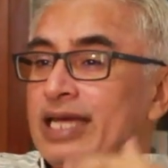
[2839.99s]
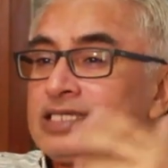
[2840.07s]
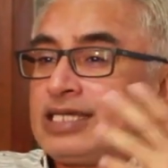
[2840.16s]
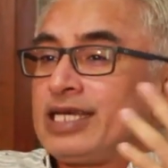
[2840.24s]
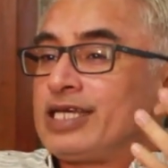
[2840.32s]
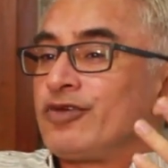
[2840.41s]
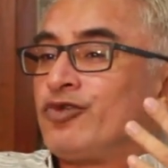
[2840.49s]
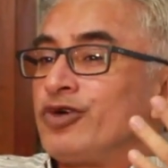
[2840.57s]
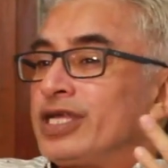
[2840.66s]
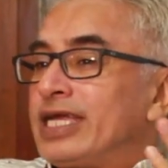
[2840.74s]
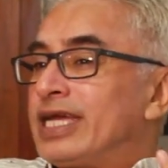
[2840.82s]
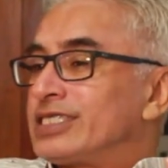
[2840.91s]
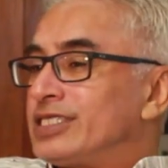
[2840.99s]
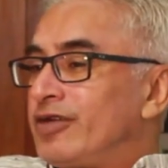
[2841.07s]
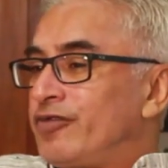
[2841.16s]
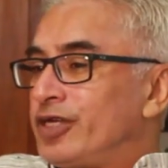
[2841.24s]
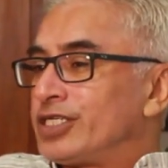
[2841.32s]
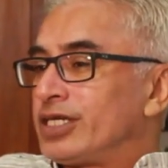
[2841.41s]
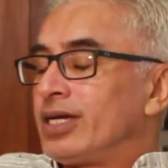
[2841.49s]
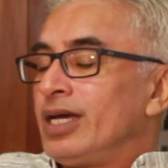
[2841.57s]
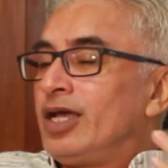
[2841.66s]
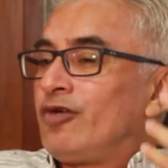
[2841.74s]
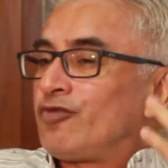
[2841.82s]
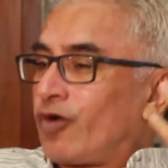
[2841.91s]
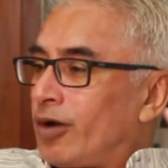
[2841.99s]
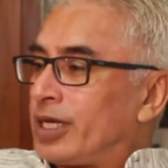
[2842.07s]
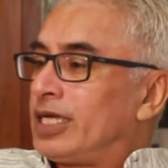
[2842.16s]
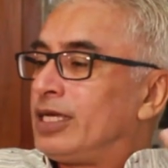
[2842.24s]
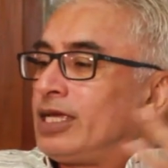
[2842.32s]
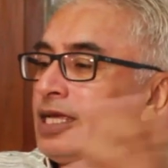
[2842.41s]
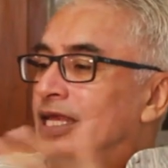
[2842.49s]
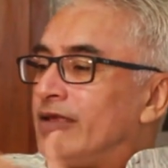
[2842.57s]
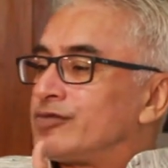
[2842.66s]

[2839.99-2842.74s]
And 1984, he gets defeated from he,